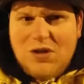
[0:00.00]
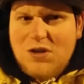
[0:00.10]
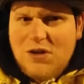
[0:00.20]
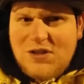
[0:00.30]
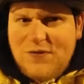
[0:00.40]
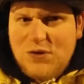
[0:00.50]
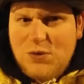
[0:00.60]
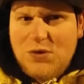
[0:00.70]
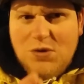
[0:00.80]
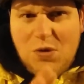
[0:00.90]
not different
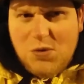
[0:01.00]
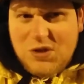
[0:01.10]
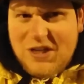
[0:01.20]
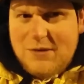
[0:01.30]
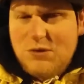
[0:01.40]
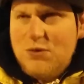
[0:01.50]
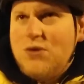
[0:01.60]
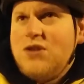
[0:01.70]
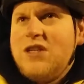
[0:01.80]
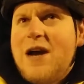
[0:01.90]
screws, all the same
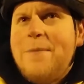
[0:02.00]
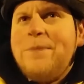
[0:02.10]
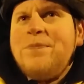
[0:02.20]
screws. Yeah,